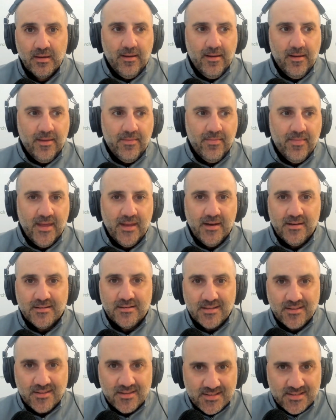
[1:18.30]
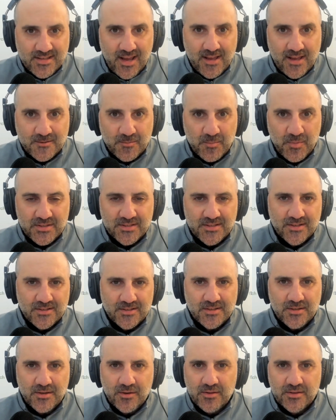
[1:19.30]
and then into the SaaS business.
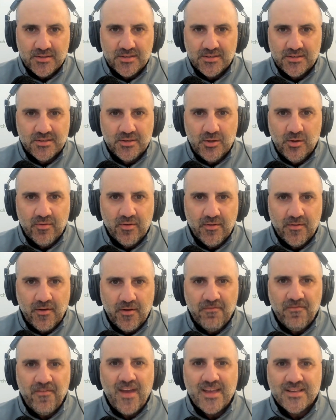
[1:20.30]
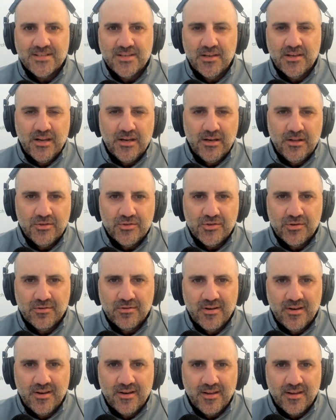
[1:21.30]
So you have a fascinating
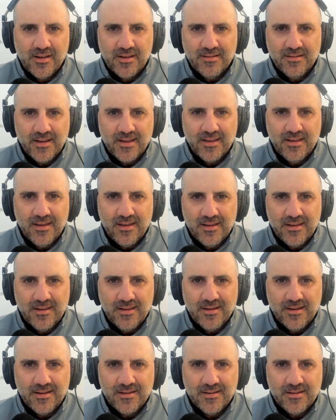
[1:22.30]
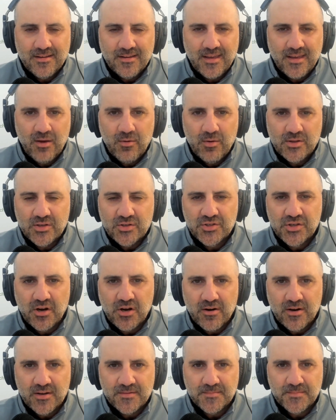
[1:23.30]
journey, and I can't wait to
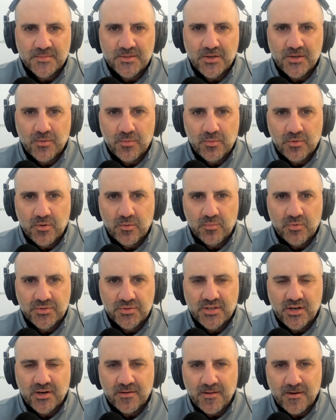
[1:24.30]
share it. So we'll start